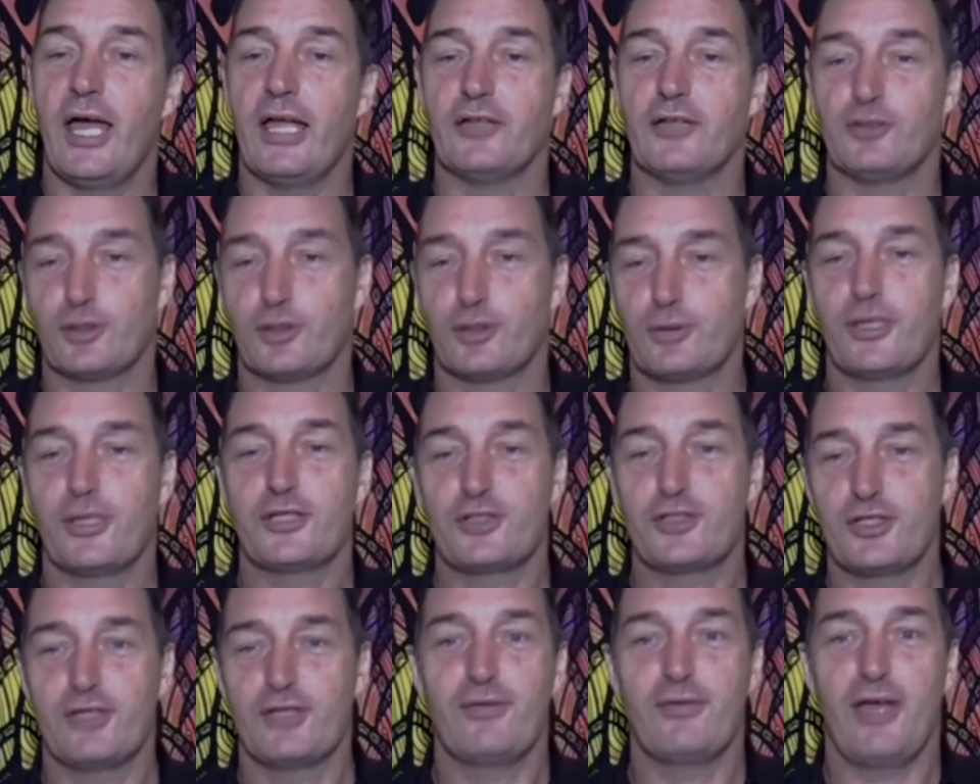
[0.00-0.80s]
And it's a
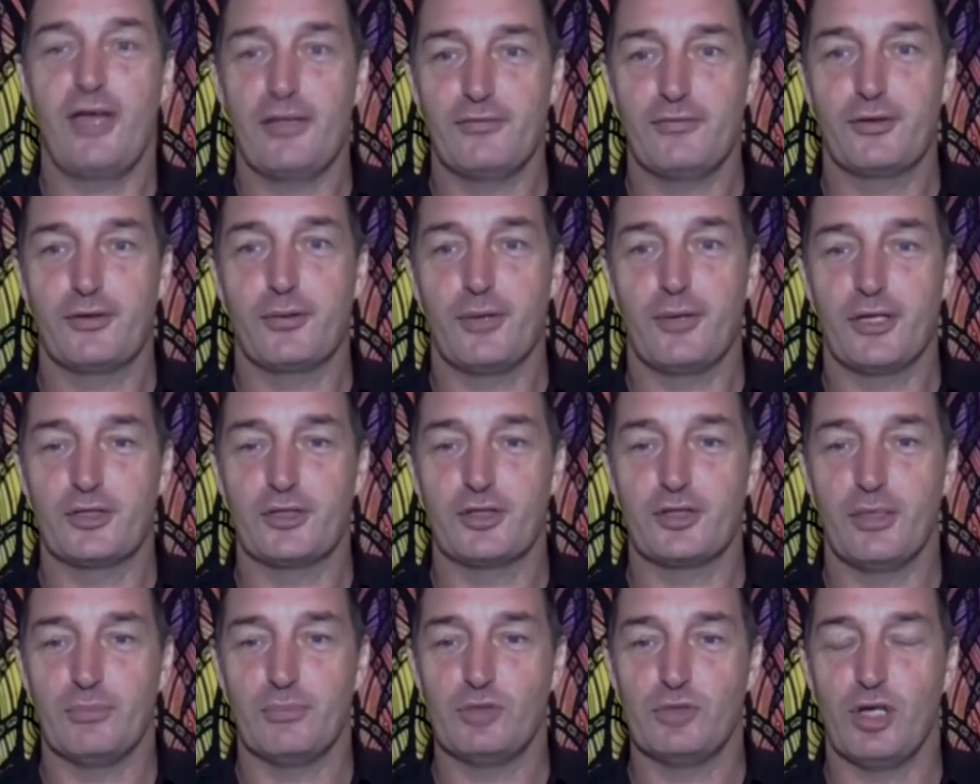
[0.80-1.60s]
question I've had for
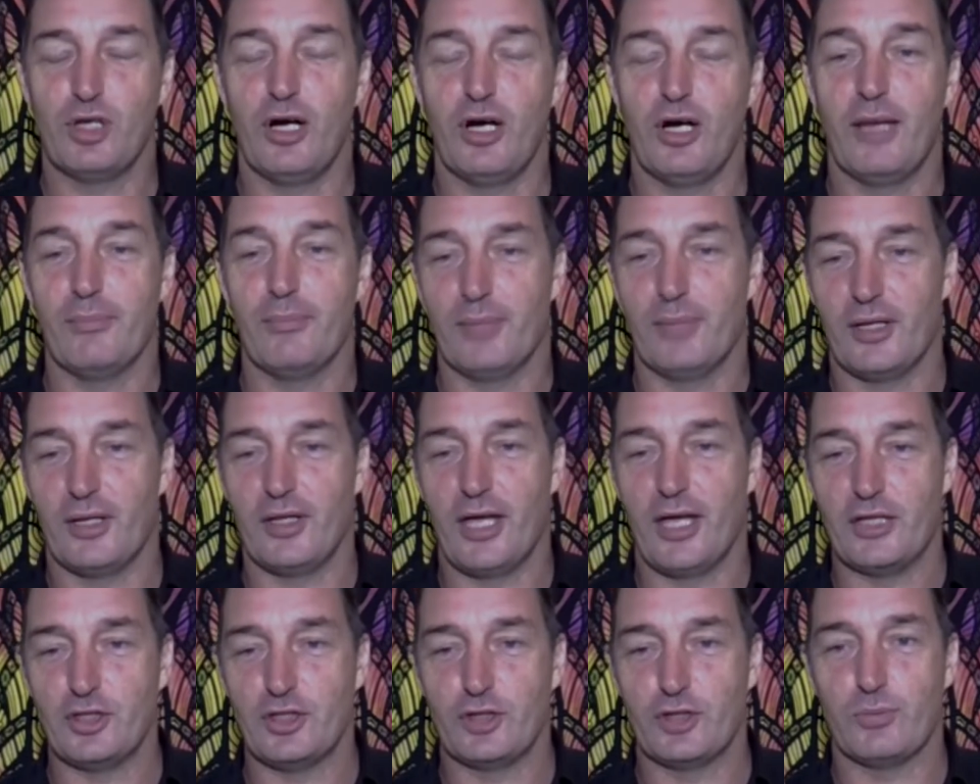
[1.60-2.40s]
quite some time,
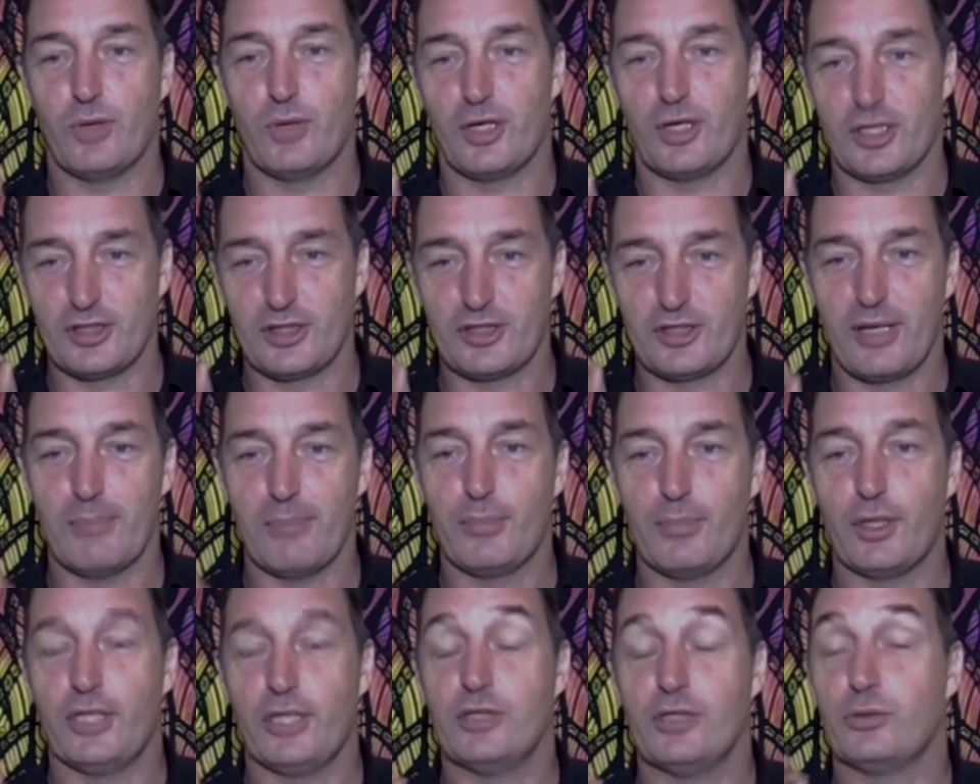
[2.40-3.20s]
but they just wanted
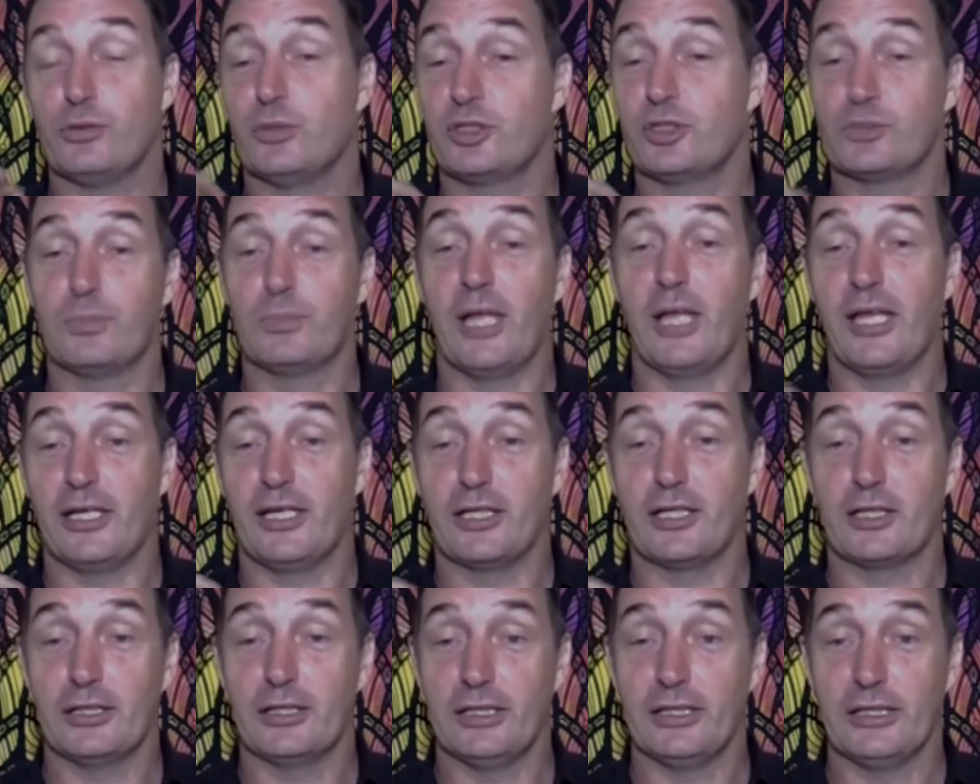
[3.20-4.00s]
somebody to
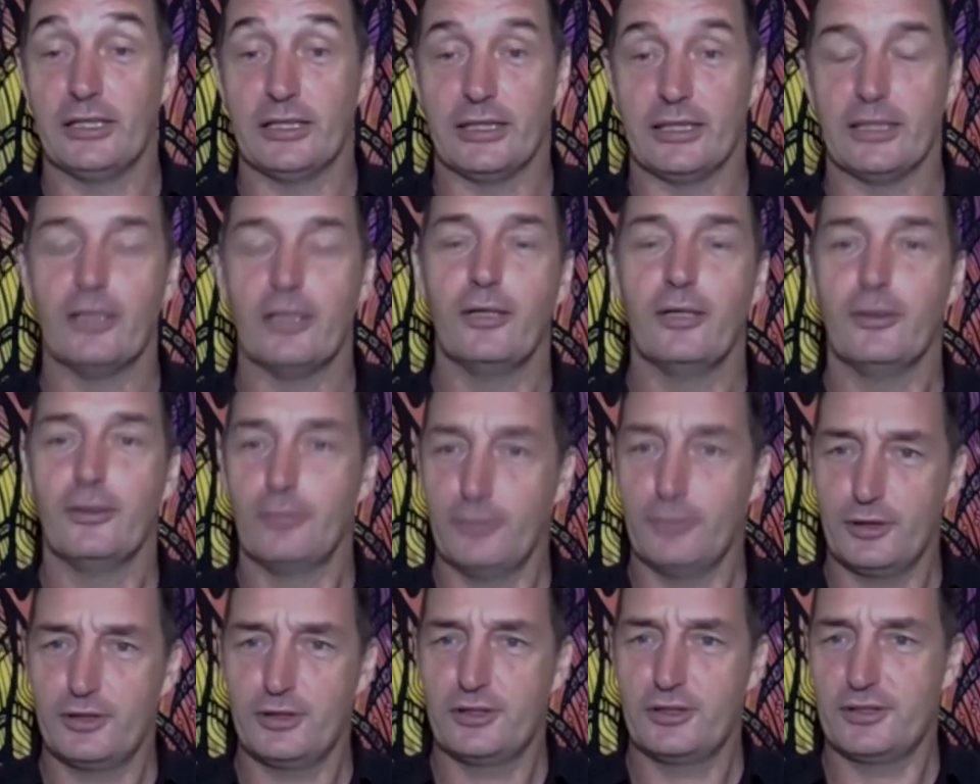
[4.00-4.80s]
explain it clearly,
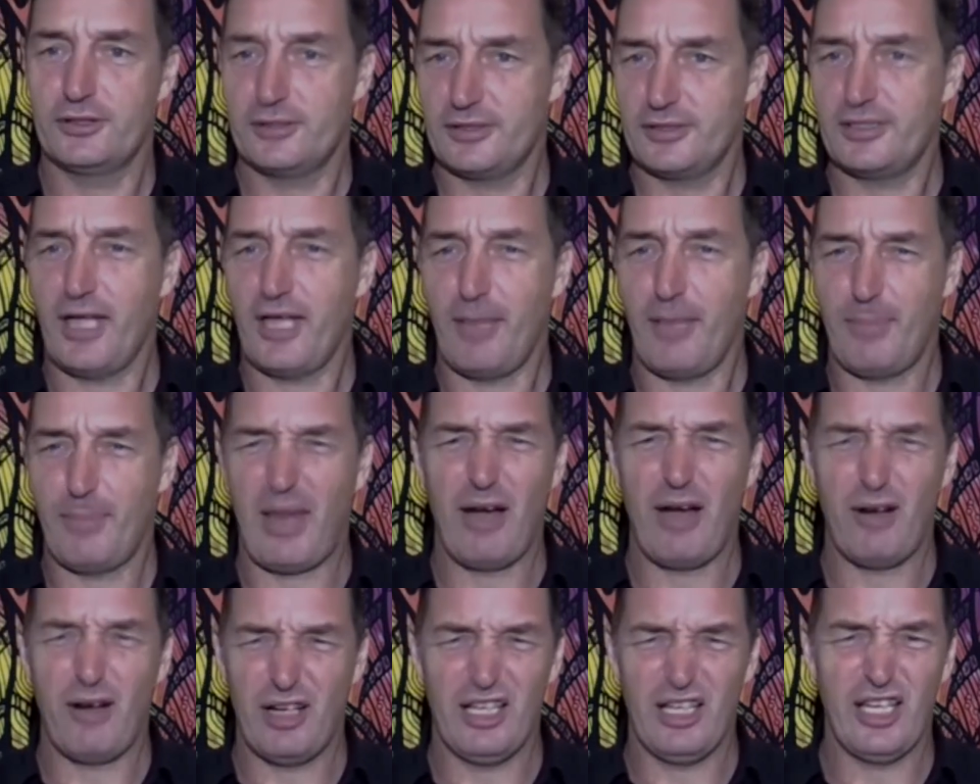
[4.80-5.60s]
which
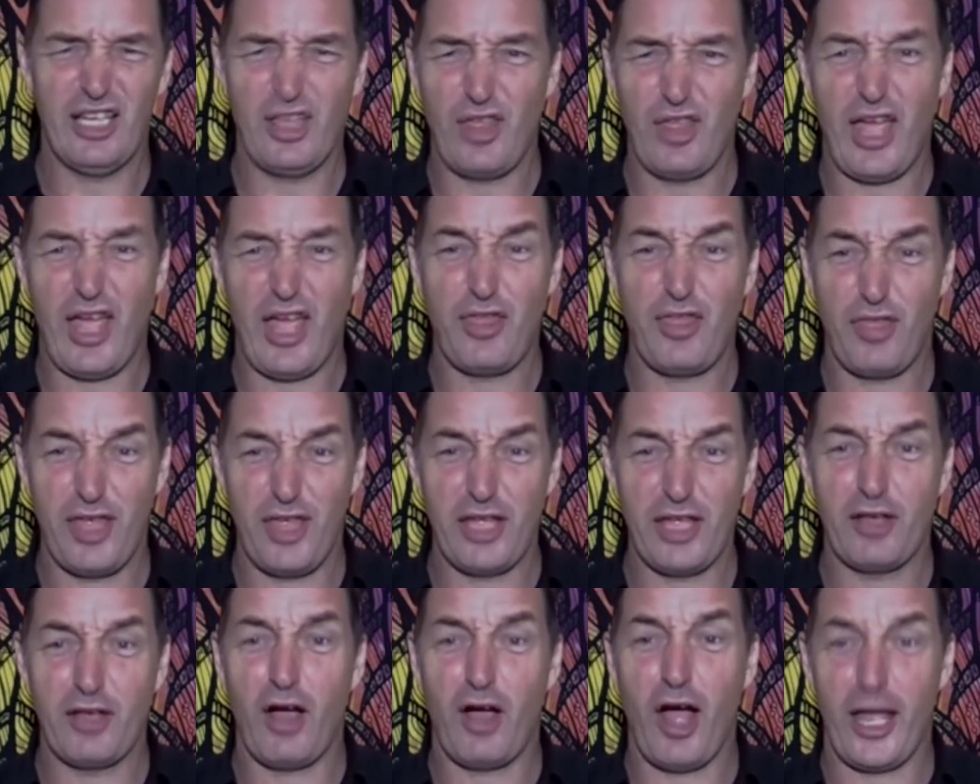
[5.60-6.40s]
apparently
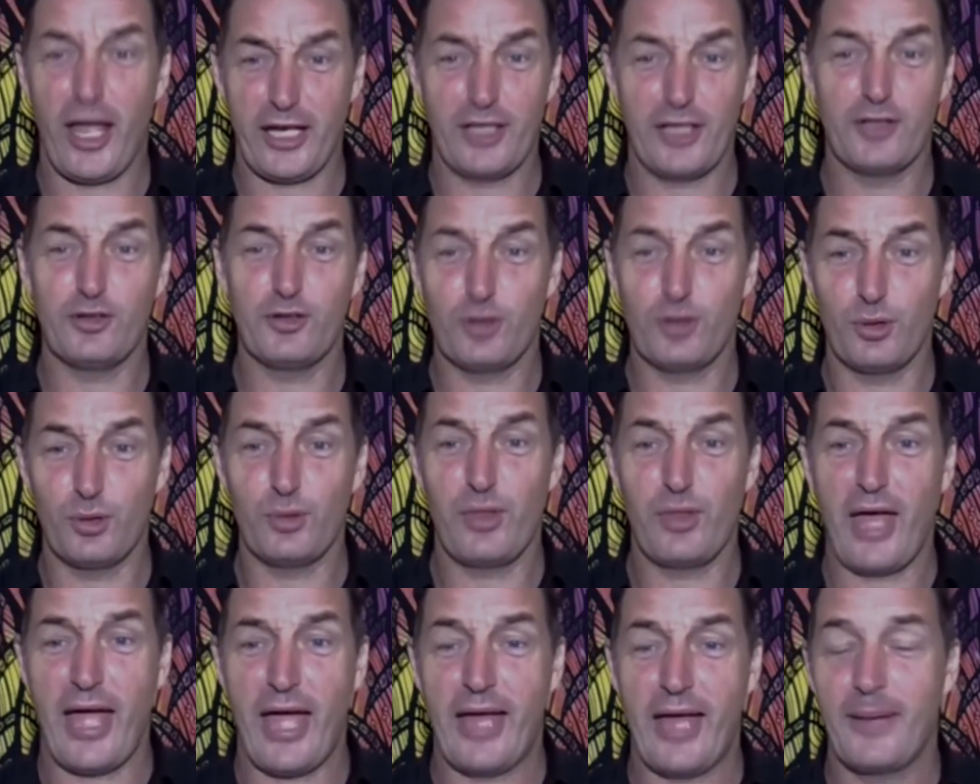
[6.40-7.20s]
makes it right to do
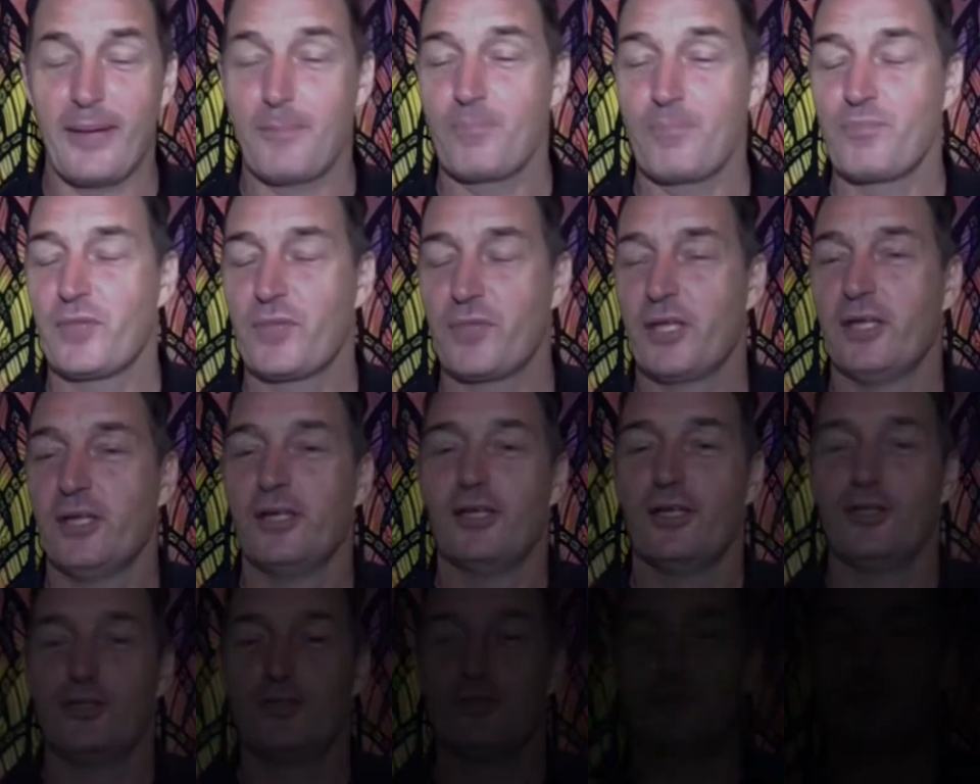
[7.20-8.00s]

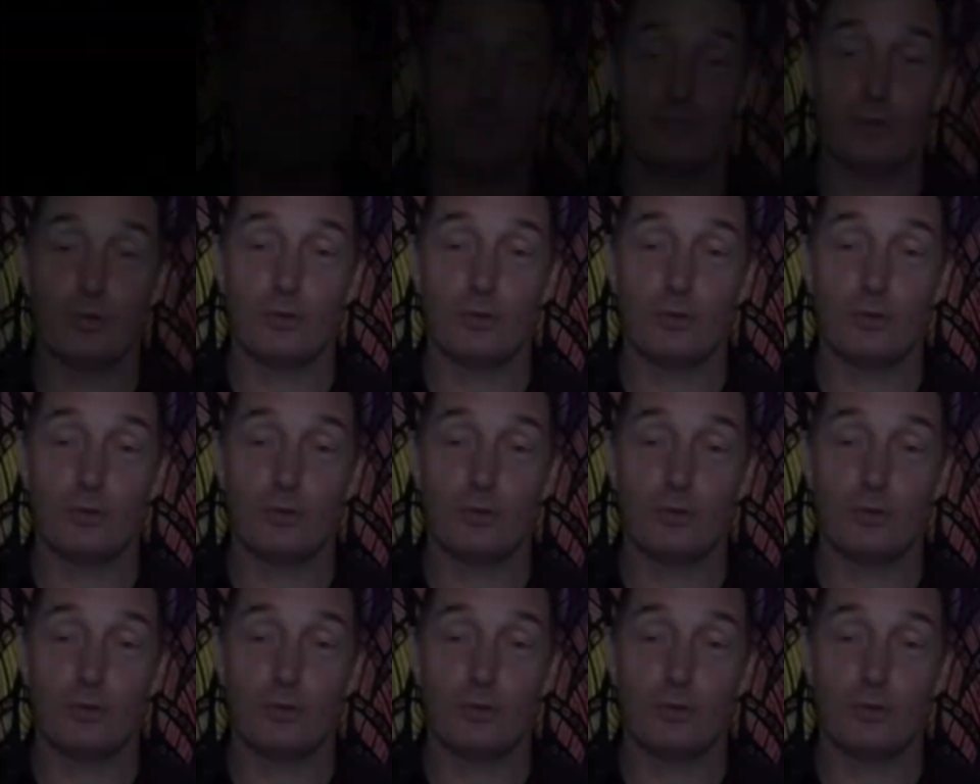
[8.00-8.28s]
that.